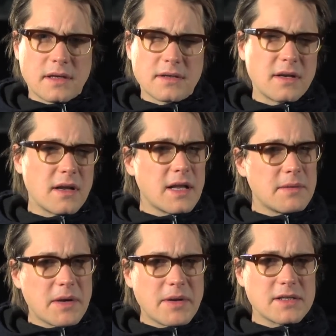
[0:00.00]
don't know, that
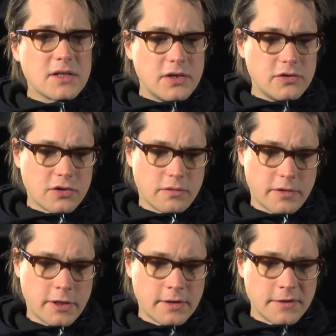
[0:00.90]
maybe that's a new
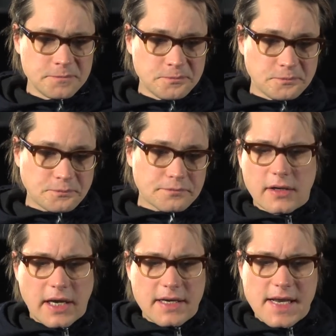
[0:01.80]
genre. Okay,